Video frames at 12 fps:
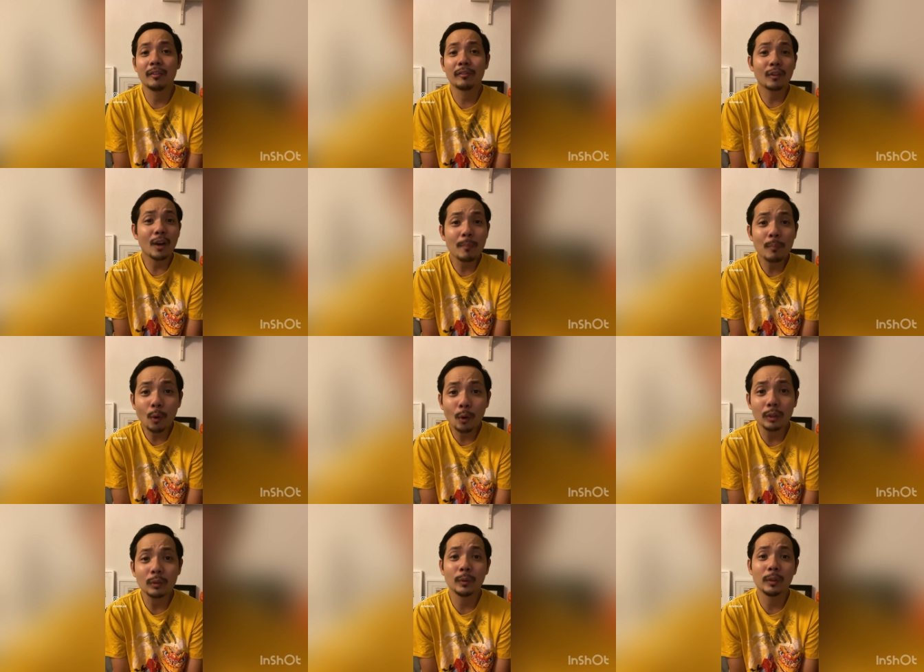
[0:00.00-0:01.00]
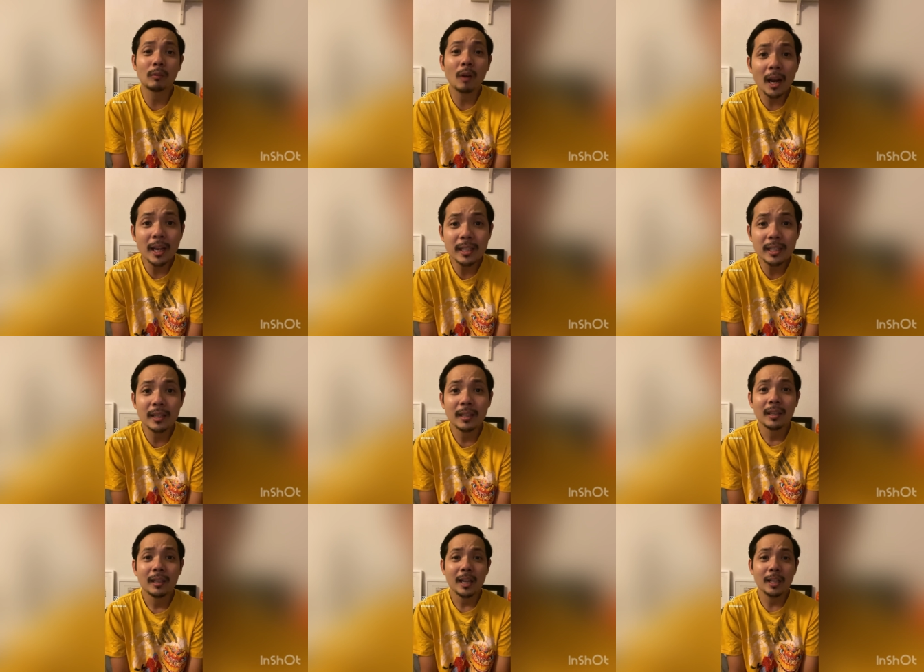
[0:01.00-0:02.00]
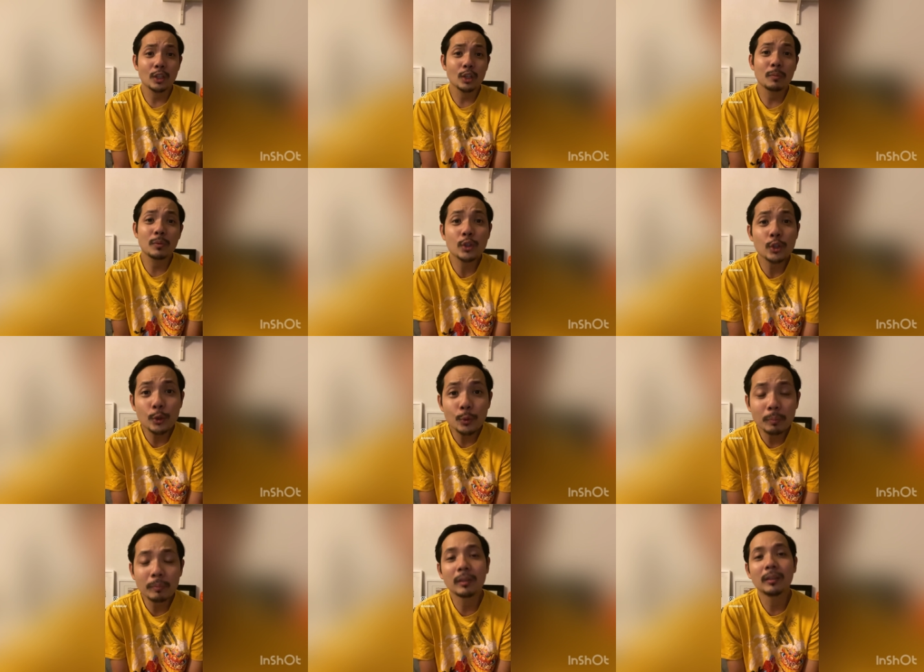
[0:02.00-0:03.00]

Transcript: fried pork with rice and some soup,